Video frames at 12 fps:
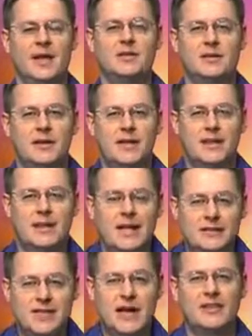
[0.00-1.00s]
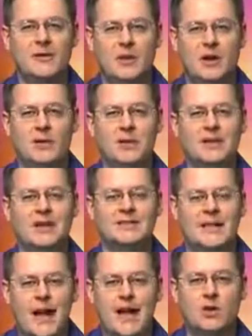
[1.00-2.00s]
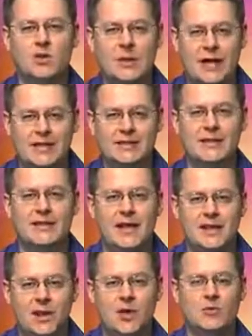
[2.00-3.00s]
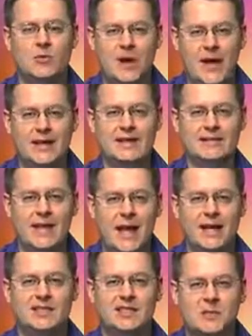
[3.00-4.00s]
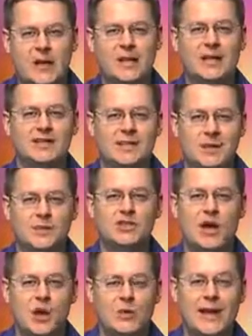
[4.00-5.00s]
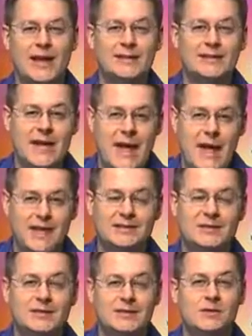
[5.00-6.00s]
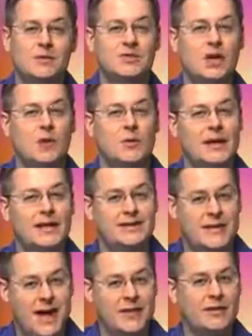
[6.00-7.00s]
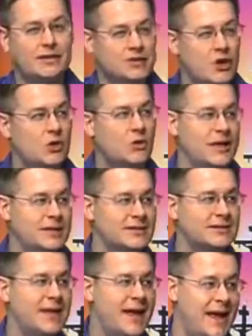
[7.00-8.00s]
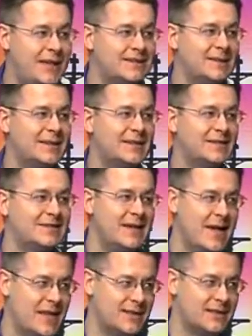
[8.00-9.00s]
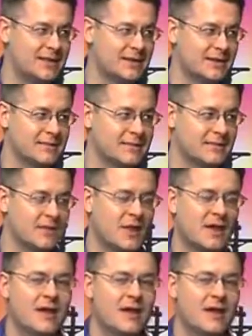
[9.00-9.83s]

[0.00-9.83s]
And leaves out the part where the entire reason they don't break his legs is because he was already dead. Since he was already dead, there's no reason to hasten his death. That's right.